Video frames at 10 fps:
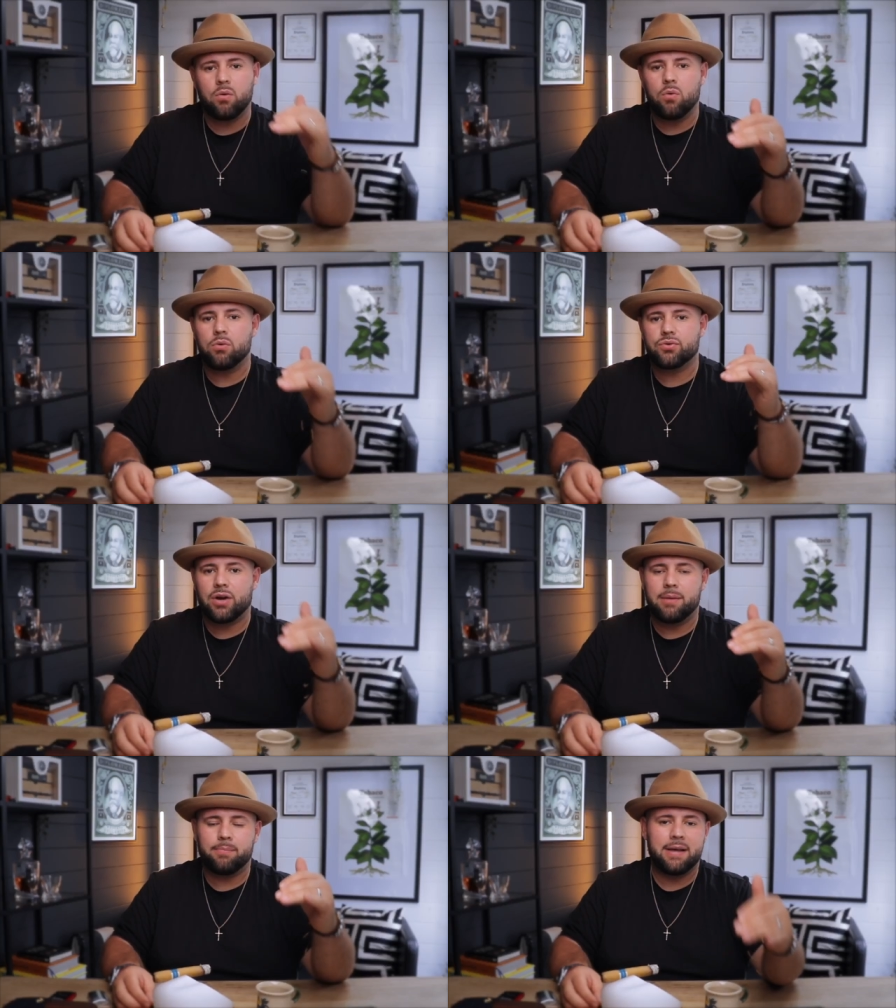cool,
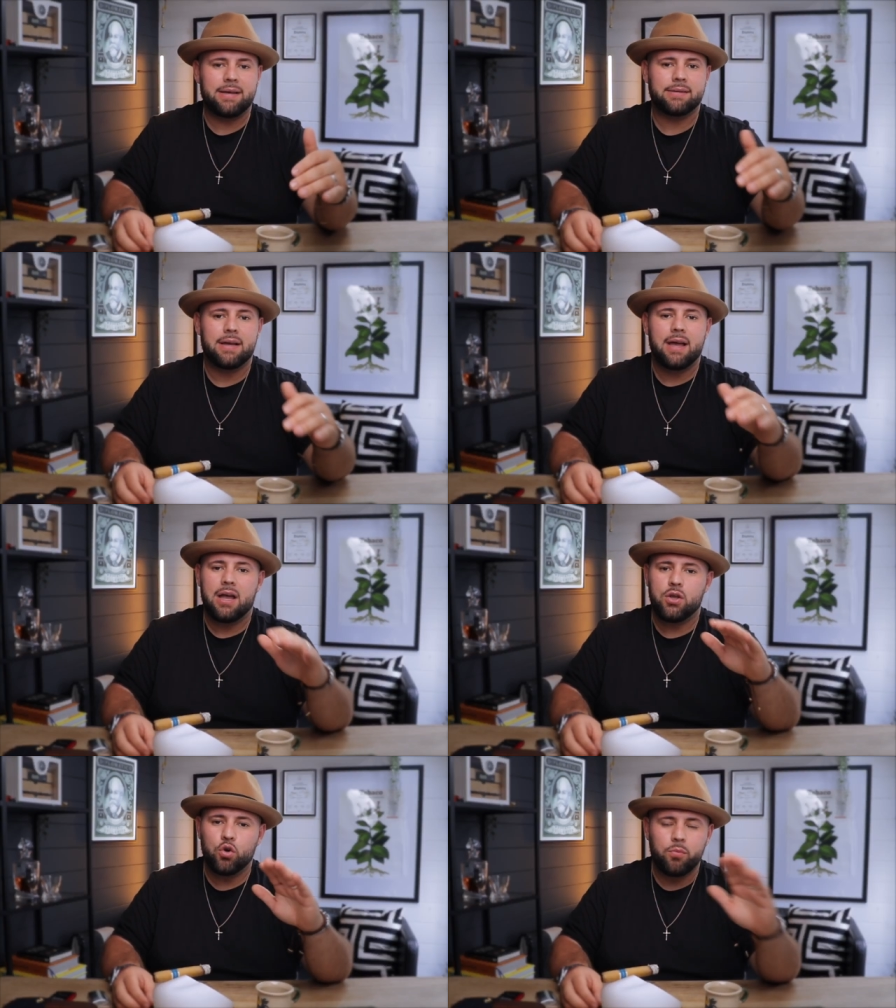dry place
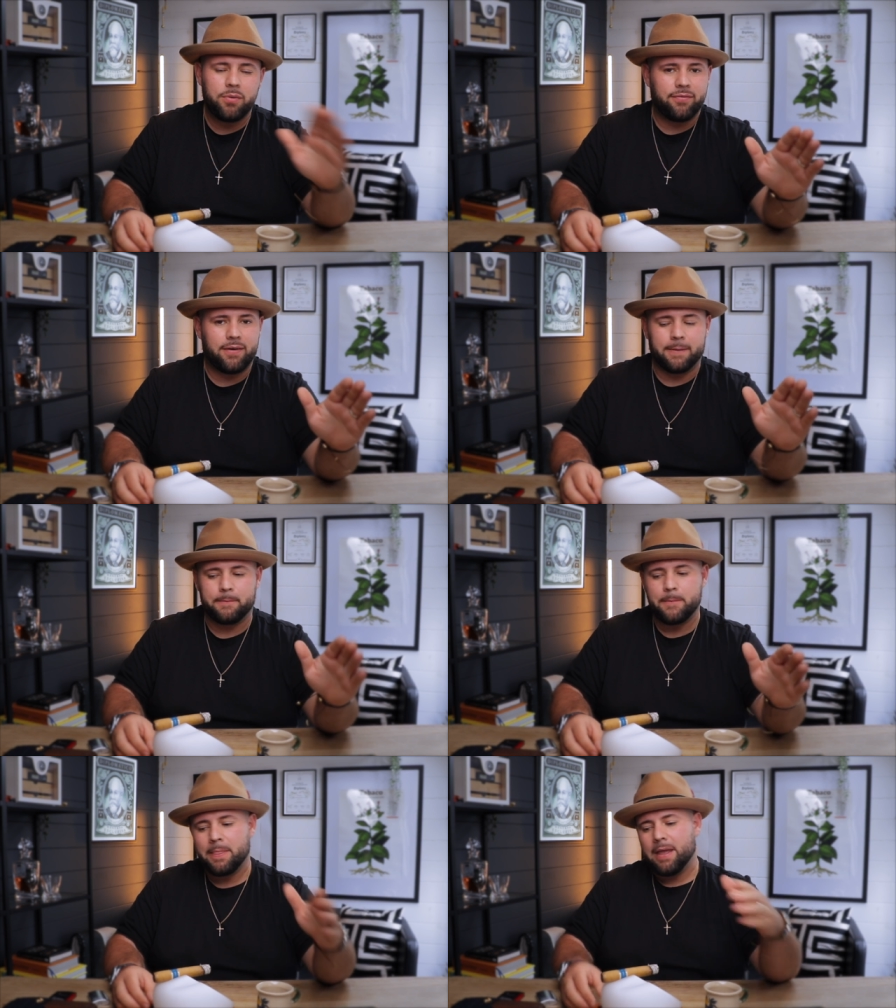and you'll be fine.
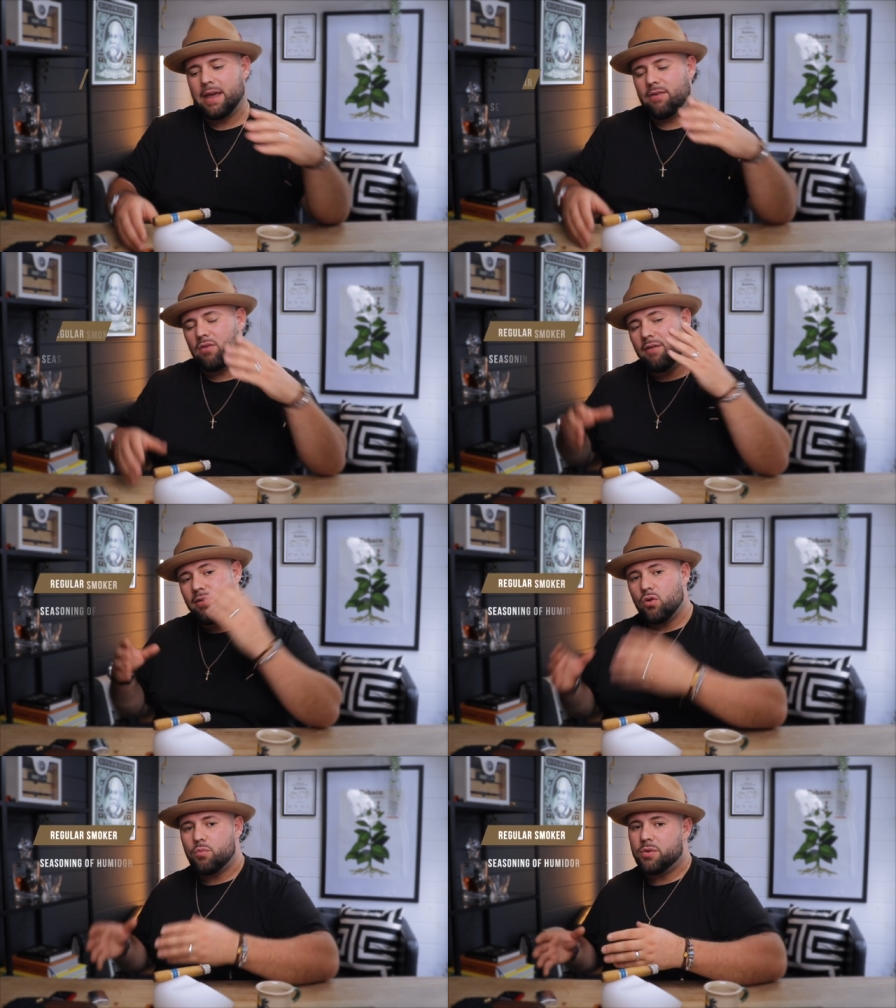If you have
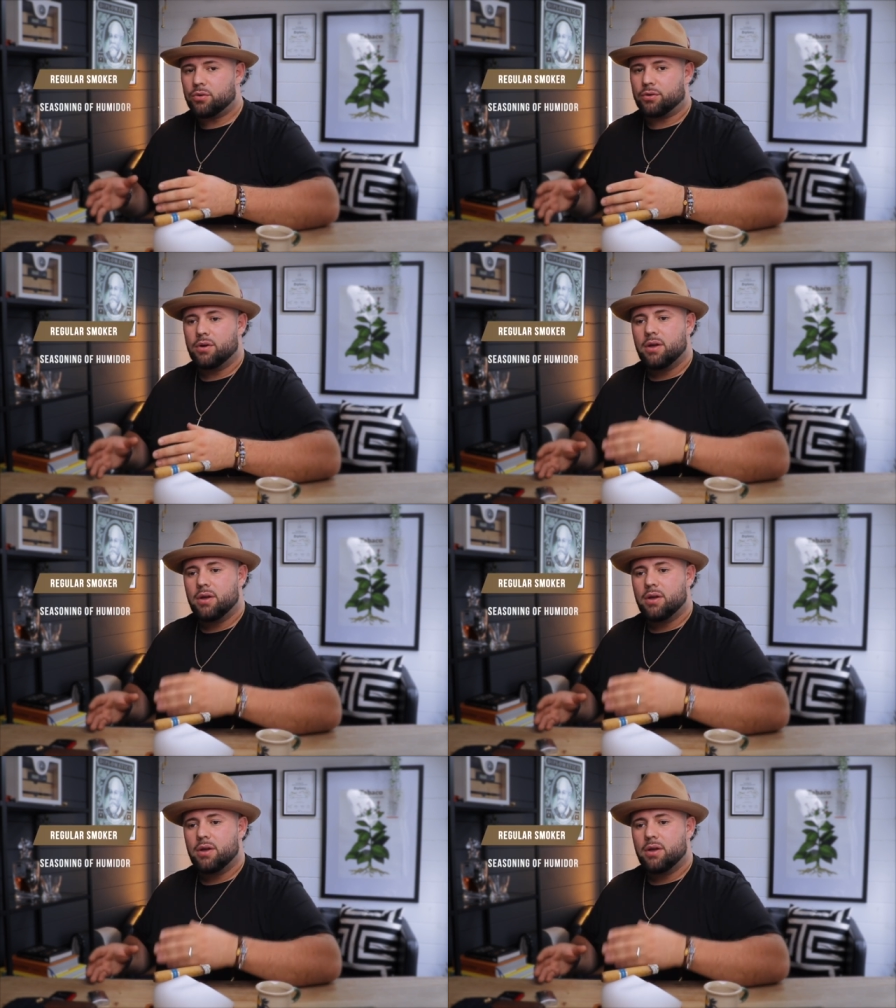a humidor,